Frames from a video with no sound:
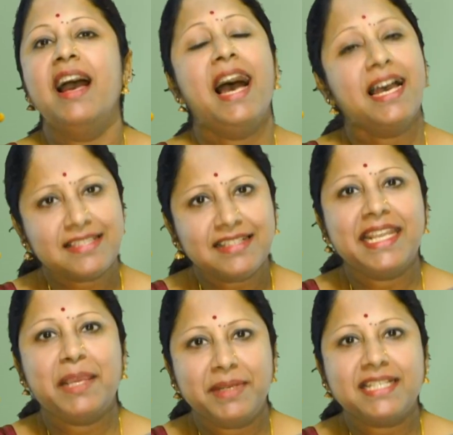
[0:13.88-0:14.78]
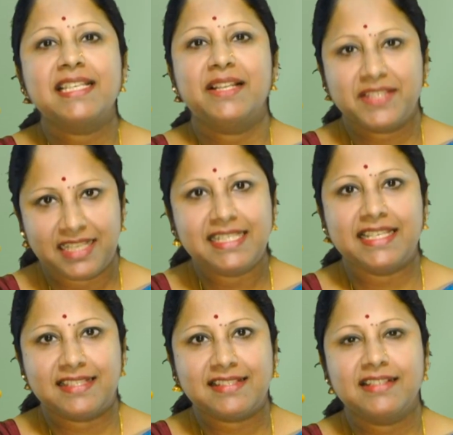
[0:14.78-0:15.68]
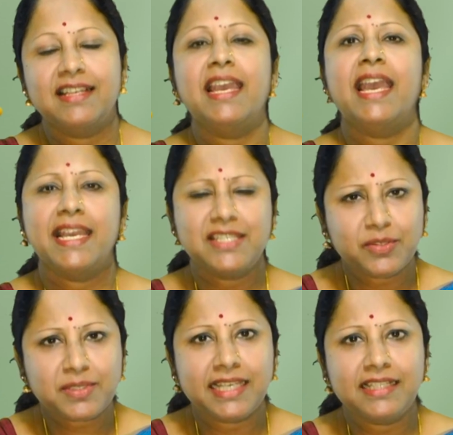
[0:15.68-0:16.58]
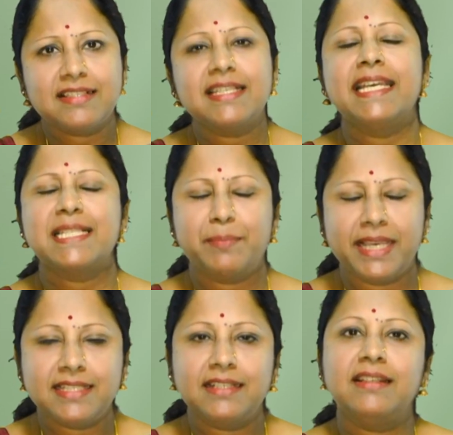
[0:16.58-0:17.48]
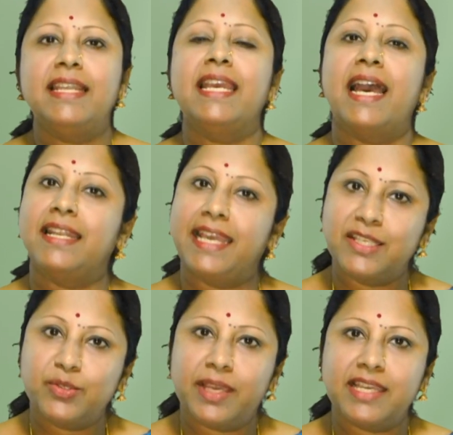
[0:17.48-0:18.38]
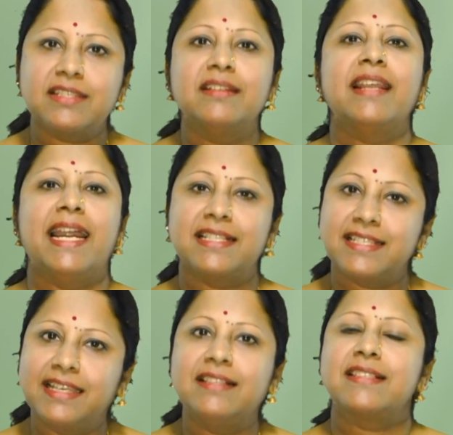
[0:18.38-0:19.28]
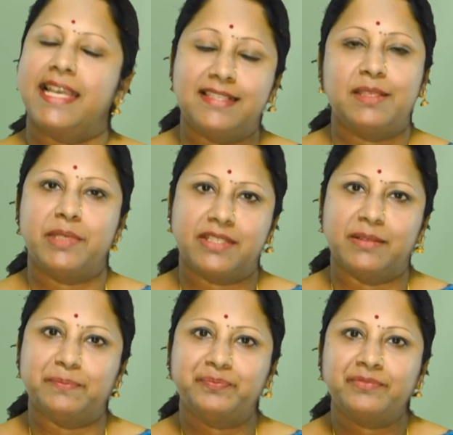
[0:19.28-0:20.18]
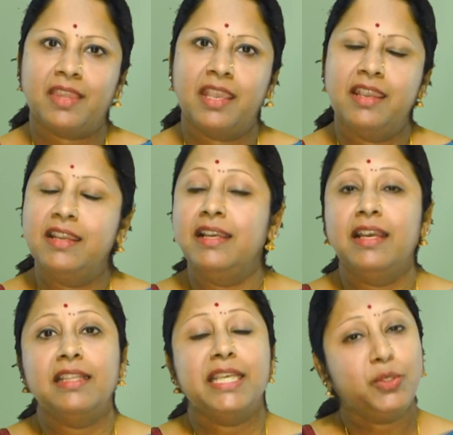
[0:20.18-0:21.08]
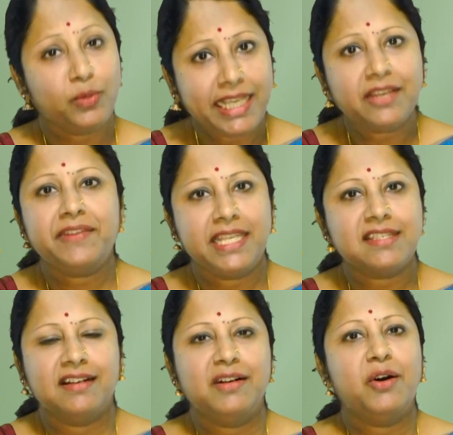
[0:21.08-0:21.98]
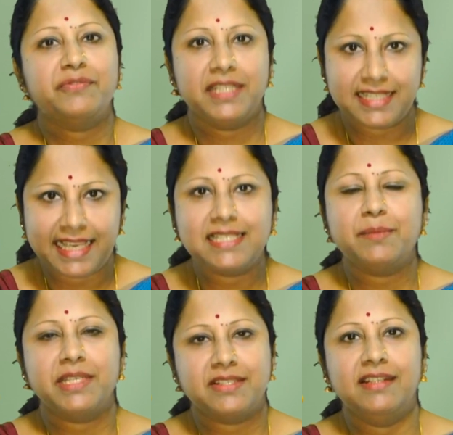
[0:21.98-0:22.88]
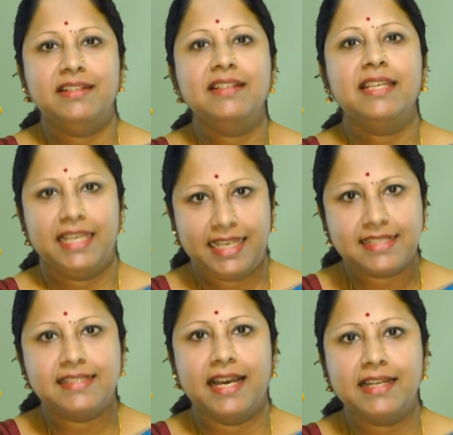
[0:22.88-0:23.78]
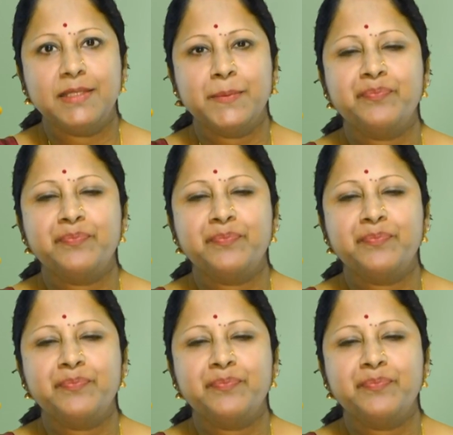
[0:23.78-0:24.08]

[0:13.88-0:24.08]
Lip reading: As the name itself suggests, EduSkills is basically an education and skills exhibition. The unique feature of this exhibition is that